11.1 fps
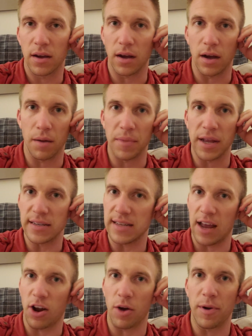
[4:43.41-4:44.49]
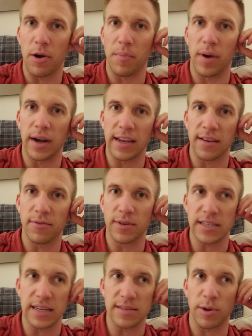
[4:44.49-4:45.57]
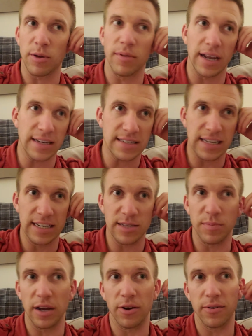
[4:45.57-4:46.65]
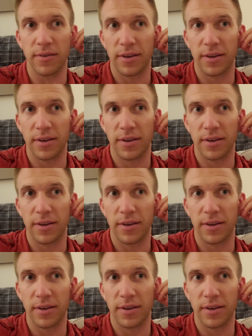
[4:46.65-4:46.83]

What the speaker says: And it's not all about money. Once again, it's about legacy, and it's about